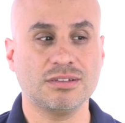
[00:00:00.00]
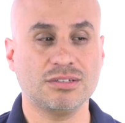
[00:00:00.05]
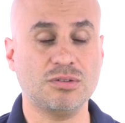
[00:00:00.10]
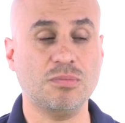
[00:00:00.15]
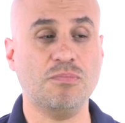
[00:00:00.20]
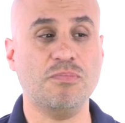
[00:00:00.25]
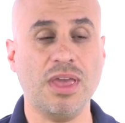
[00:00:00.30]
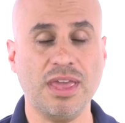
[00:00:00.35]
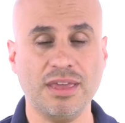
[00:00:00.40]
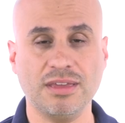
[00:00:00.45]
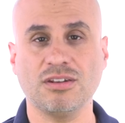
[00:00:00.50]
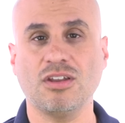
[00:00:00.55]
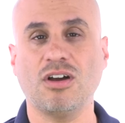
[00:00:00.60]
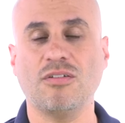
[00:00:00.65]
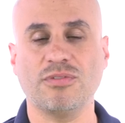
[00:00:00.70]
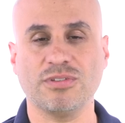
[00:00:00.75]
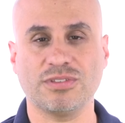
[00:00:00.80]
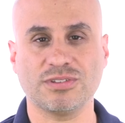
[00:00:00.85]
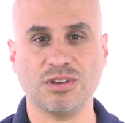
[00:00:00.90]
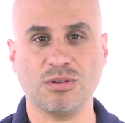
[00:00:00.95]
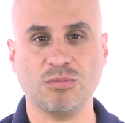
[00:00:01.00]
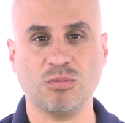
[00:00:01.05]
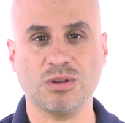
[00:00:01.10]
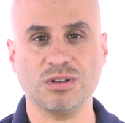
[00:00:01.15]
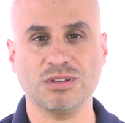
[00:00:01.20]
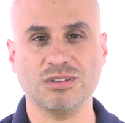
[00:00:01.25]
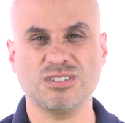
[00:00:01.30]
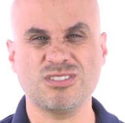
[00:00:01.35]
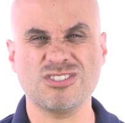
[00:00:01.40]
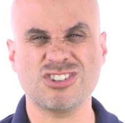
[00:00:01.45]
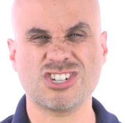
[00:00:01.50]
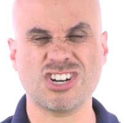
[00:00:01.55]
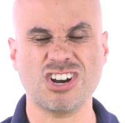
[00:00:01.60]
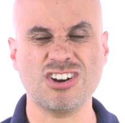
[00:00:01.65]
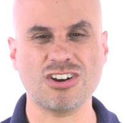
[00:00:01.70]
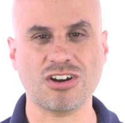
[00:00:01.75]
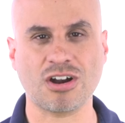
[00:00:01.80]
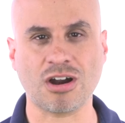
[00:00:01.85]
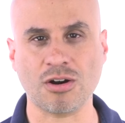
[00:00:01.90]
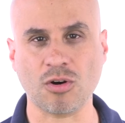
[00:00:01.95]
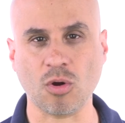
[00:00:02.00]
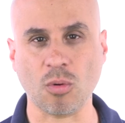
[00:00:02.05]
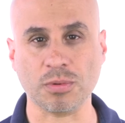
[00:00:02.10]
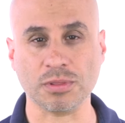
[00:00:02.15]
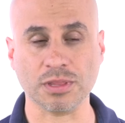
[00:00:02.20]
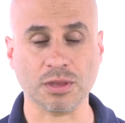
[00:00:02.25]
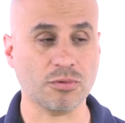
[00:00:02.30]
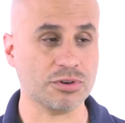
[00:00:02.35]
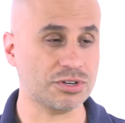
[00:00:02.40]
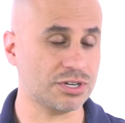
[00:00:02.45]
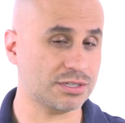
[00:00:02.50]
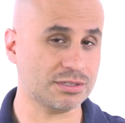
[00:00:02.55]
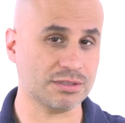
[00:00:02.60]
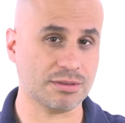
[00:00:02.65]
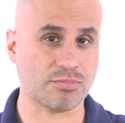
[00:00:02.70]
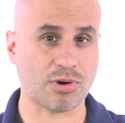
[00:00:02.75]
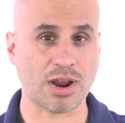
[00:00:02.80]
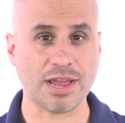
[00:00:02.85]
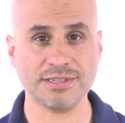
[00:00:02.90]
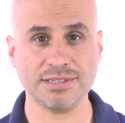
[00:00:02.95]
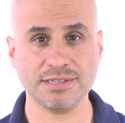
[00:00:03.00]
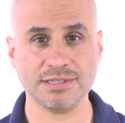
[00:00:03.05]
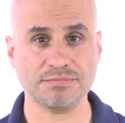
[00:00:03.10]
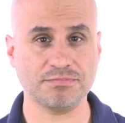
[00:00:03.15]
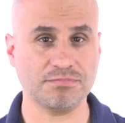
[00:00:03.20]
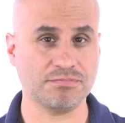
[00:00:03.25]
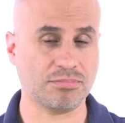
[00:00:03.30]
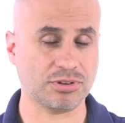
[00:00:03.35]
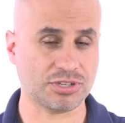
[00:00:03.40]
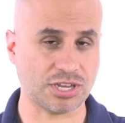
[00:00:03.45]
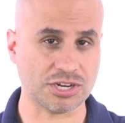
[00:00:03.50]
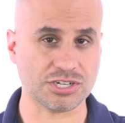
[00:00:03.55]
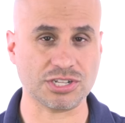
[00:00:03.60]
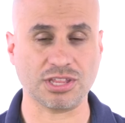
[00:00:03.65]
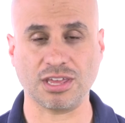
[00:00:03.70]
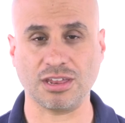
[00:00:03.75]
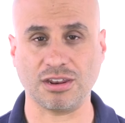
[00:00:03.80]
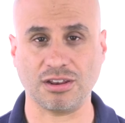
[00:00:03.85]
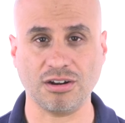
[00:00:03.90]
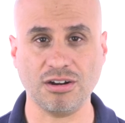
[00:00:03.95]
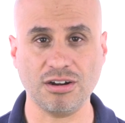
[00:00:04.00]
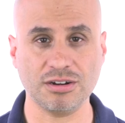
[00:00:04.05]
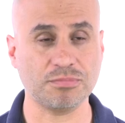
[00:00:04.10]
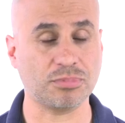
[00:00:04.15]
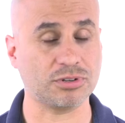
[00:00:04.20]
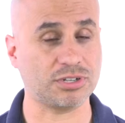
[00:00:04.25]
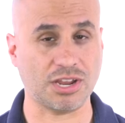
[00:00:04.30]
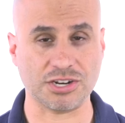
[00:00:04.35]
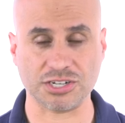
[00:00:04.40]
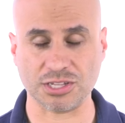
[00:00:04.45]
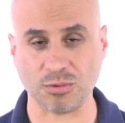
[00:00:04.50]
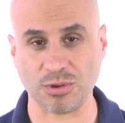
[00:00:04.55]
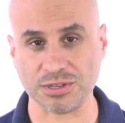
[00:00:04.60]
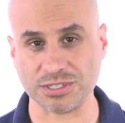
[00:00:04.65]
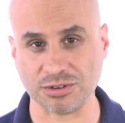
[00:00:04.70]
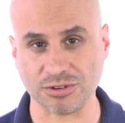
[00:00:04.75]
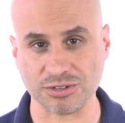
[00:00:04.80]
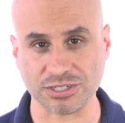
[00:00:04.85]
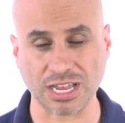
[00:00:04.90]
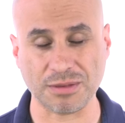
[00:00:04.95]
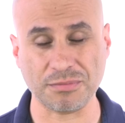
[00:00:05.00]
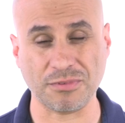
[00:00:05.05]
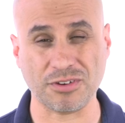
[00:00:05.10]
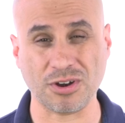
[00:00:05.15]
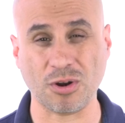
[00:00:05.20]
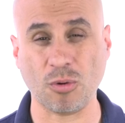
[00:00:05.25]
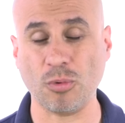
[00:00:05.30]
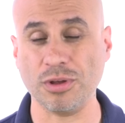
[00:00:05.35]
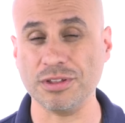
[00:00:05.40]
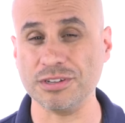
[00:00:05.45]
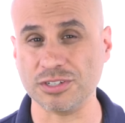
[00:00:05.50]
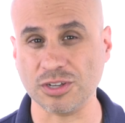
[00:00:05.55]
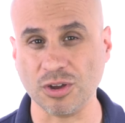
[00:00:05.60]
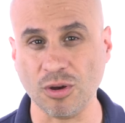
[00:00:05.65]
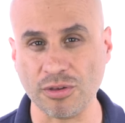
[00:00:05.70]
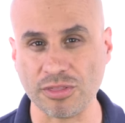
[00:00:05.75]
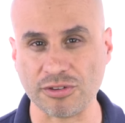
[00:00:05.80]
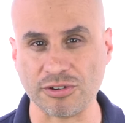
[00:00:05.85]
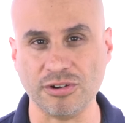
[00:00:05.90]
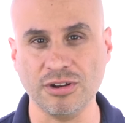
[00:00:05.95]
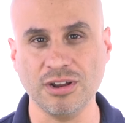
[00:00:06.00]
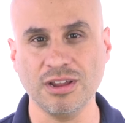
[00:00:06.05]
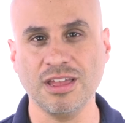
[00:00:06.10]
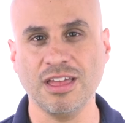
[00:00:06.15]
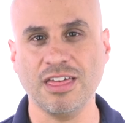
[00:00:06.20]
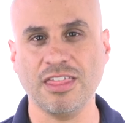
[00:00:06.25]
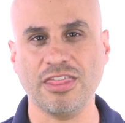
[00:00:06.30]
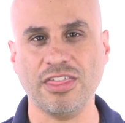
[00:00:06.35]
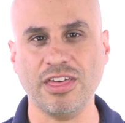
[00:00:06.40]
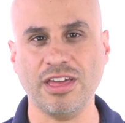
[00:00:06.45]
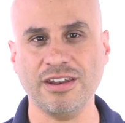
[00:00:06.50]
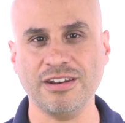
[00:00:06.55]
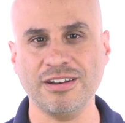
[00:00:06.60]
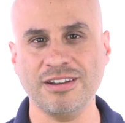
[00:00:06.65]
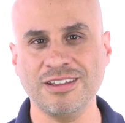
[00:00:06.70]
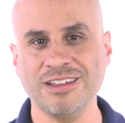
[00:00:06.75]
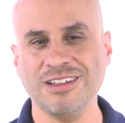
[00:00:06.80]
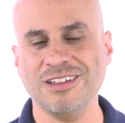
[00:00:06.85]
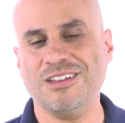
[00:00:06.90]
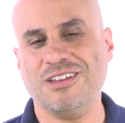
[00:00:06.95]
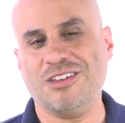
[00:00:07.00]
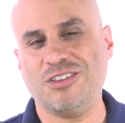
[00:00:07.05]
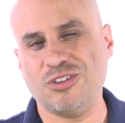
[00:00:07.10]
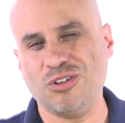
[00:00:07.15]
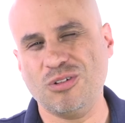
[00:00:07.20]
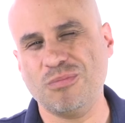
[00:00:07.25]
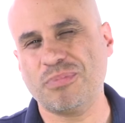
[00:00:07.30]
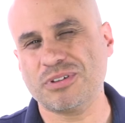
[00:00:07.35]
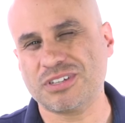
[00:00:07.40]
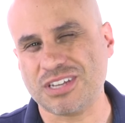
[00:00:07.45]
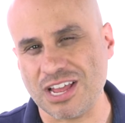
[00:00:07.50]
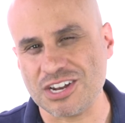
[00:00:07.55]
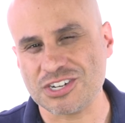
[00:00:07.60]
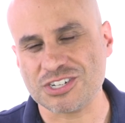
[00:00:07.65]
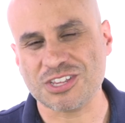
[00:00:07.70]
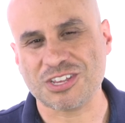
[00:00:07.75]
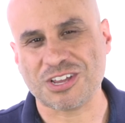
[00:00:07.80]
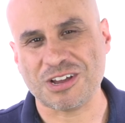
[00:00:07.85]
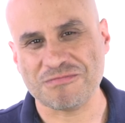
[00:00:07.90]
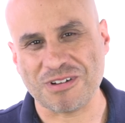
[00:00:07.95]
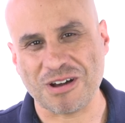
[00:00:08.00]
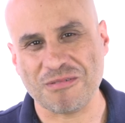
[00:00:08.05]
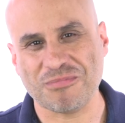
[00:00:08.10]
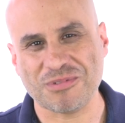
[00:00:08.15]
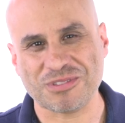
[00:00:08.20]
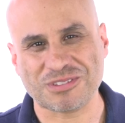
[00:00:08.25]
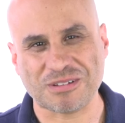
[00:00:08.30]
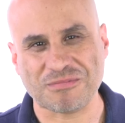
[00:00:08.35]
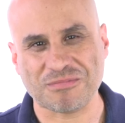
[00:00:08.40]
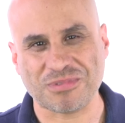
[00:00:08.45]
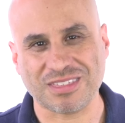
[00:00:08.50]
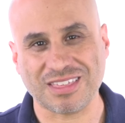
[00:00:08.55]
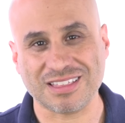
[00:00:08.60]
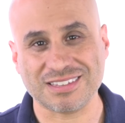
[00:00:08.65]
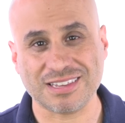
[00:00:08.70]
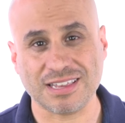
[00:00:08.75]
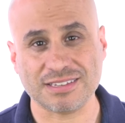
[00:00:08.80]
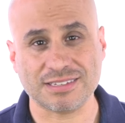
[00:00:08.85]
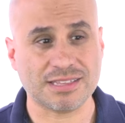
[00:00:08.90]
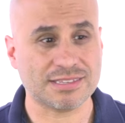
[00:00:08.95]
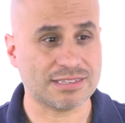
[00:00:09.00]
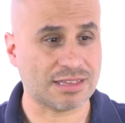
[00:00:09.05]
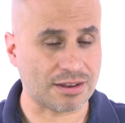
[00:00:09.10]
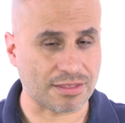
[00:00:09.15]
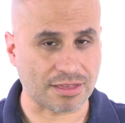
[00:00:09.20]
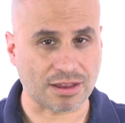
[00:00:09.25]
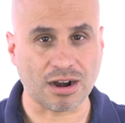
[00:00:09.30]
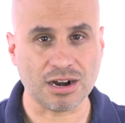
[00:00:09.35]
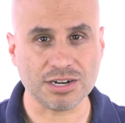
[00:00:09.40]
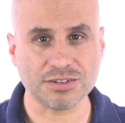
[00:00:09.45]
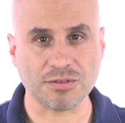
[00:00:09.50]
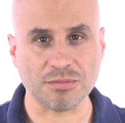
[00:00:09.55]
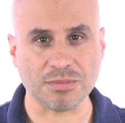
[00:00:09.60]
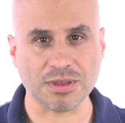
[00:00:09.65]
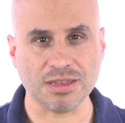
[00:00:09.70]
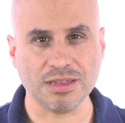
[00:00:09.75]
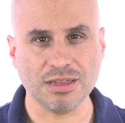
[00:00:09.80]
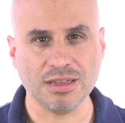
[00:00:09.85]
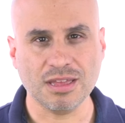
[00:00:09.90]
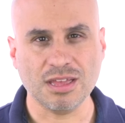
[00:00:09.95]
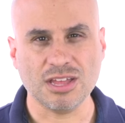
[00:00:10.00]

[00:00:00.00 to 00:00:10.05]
to be in love with someone, to share your heart openly, which is the price is potentially getting hurt, potentially wasting your time, if you're not willing to go there, then you'll potentially come up with something that says it's not on the cards for me.